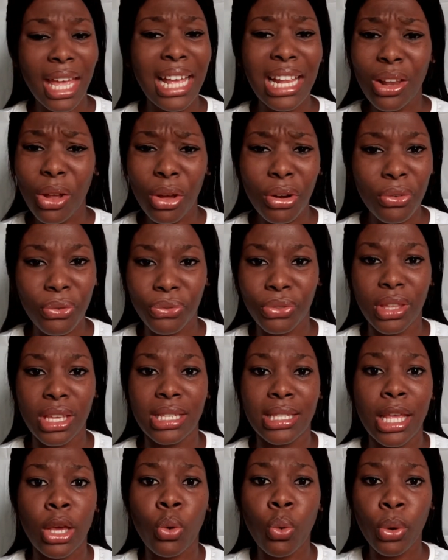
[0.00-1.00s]
a lot of
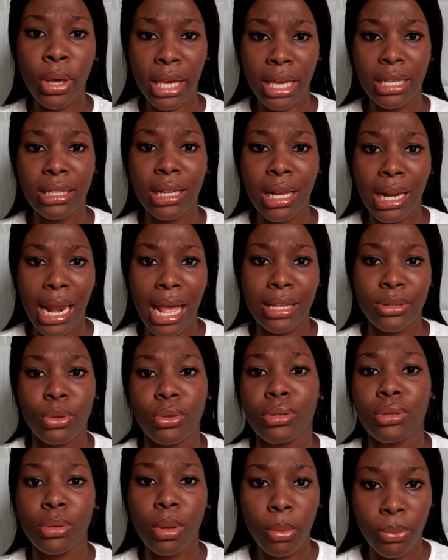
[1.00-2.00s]
things, a cooking class
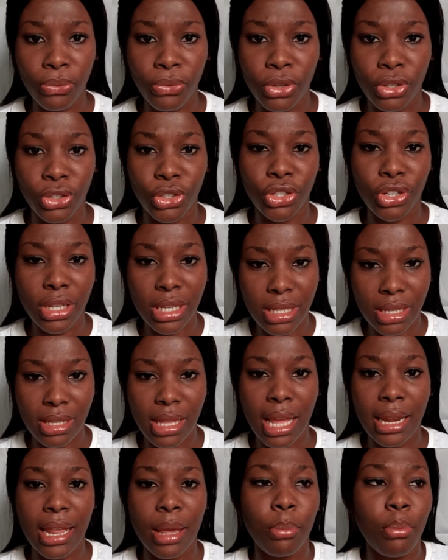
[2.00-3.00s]
or something. Do you
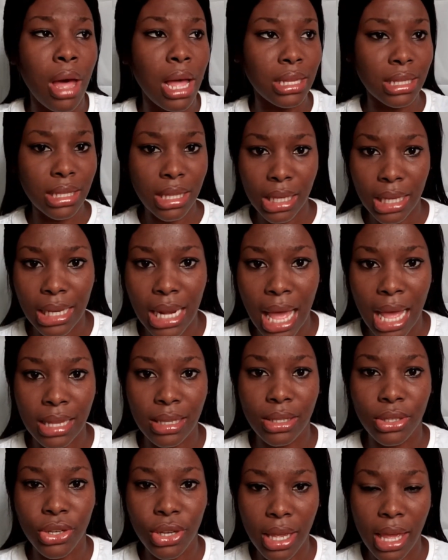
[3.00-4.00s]
understand? A master
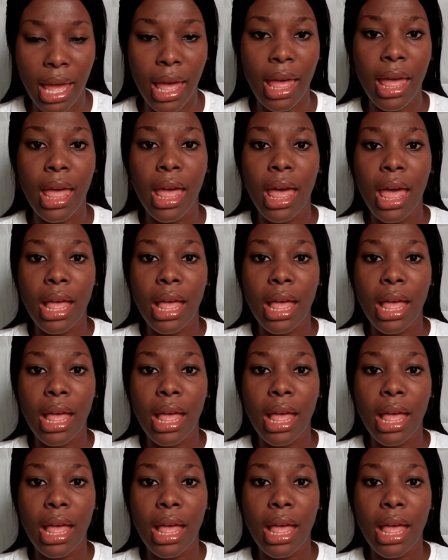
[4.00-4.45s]
class. Do you get?